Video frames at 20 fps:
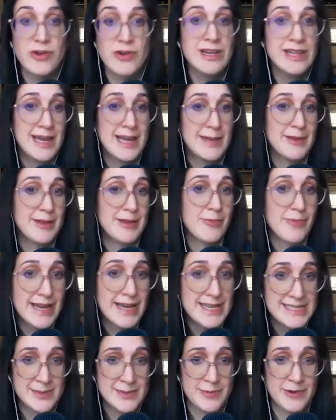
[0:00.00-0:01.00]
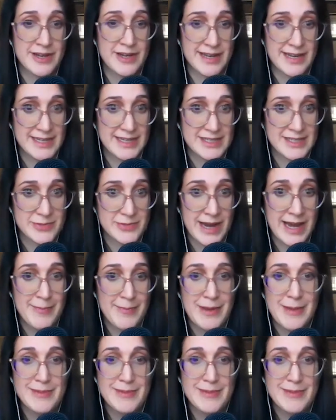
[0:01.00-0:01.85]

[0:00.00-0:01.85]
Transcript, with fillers: Oil had been a waste product, right?